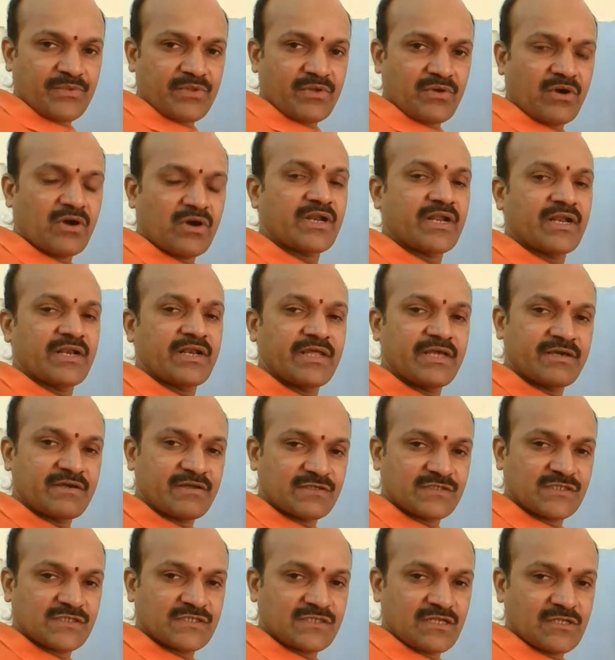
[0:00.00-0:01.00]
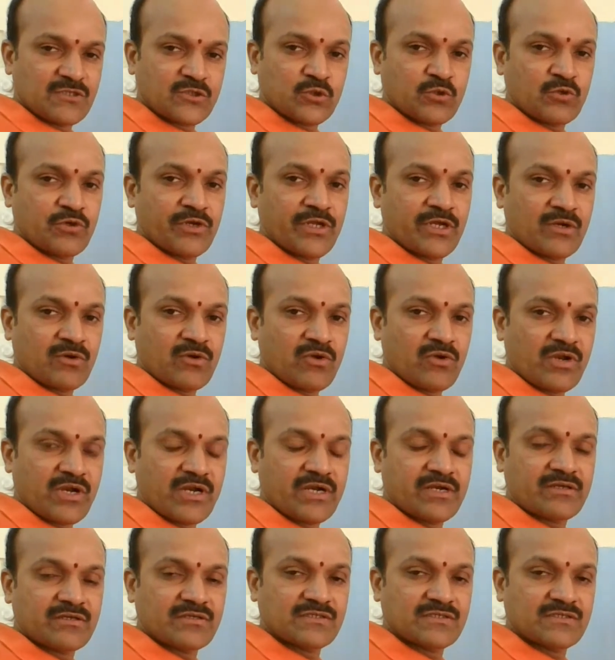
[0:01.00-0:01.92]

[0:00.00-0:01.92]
or any crystal, sodium chloride